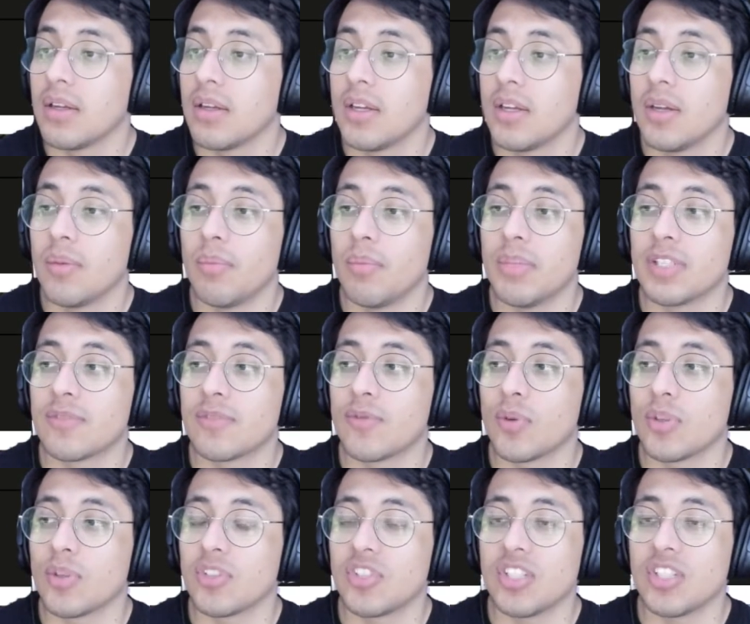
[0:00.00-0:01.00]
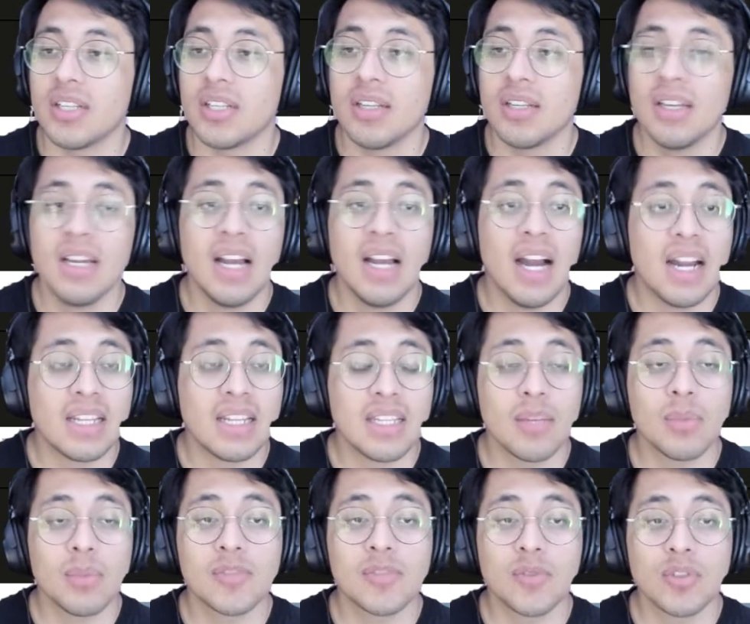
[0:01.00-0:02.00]
Misfortune, I think
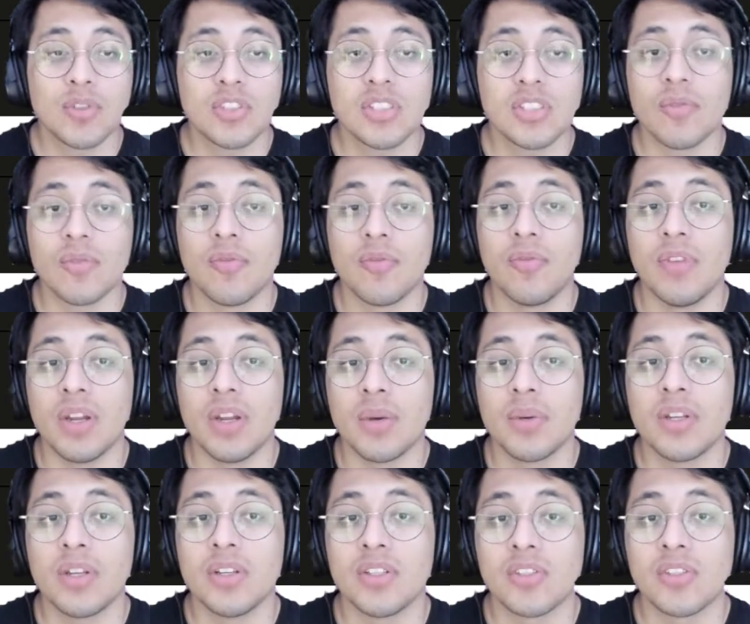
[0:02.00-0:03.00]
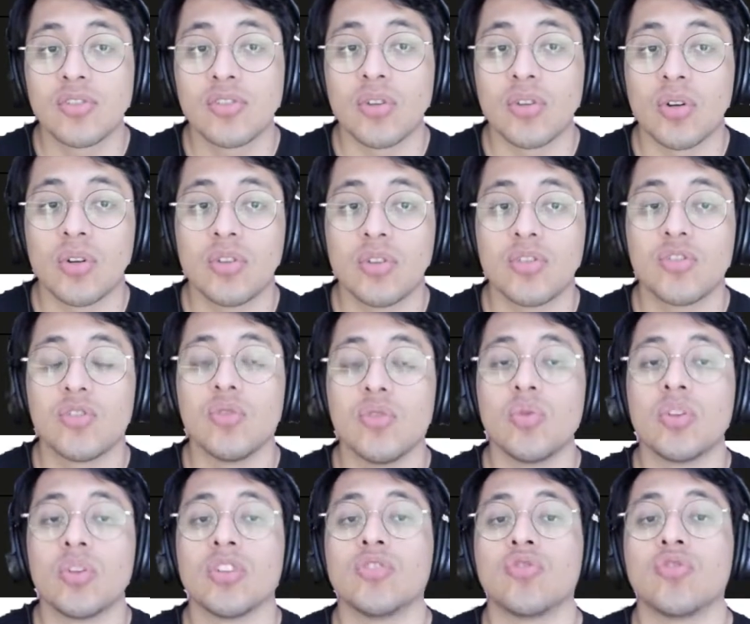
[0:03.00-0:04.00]
Misfortune is a very good starter to
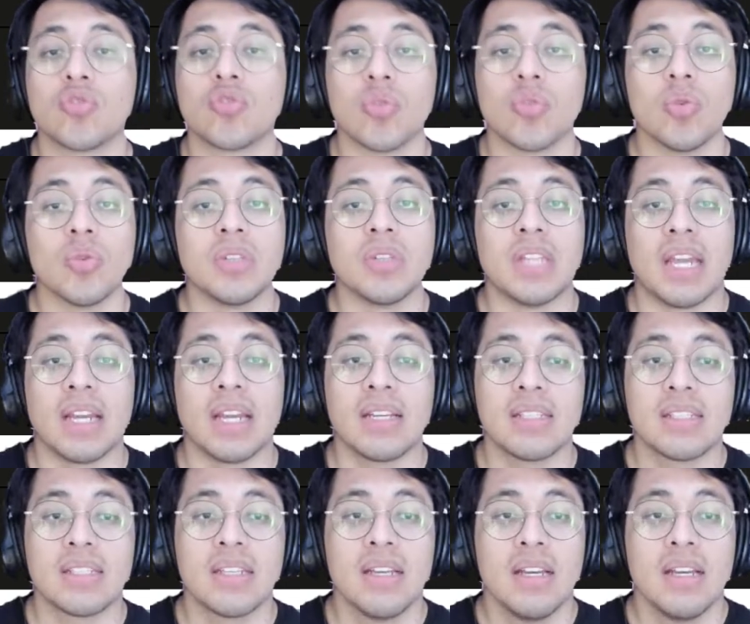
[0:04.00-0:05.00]
control decks.